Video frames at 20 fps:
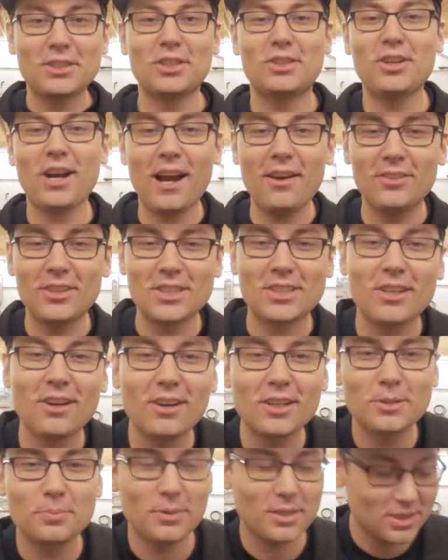to drive this
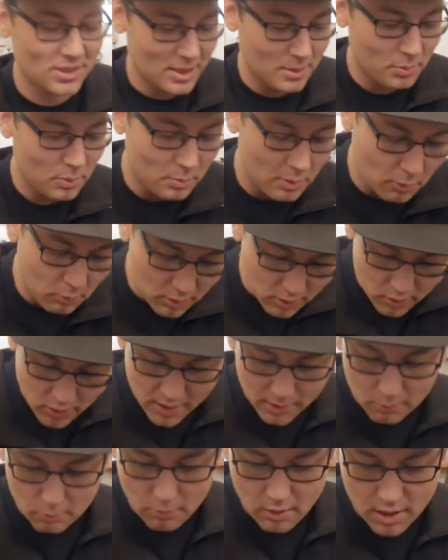car. It's pretty simple, but we'll go
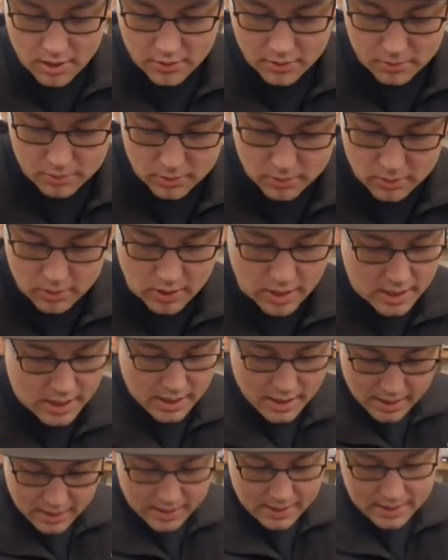ahead and run through
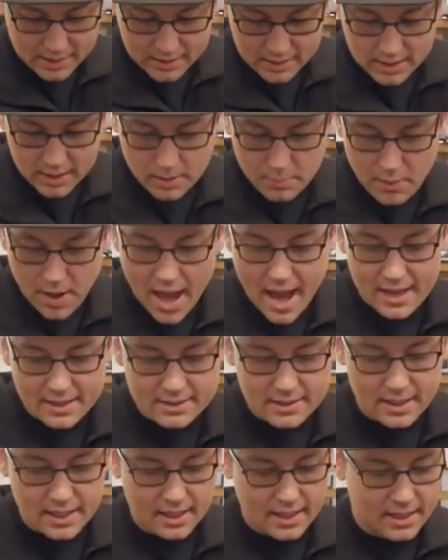uh, a
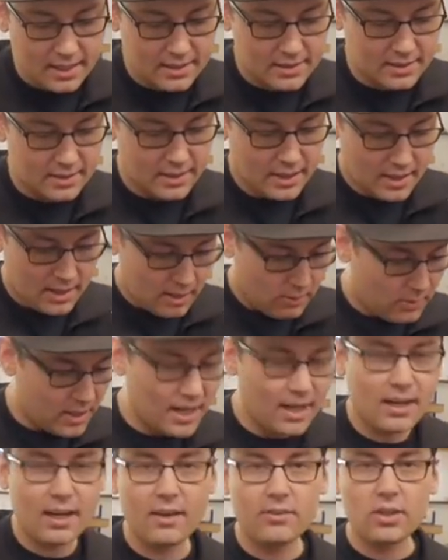pass, I guess. We
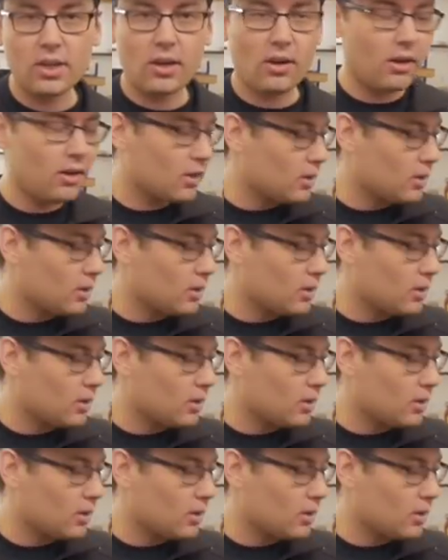kind of have the car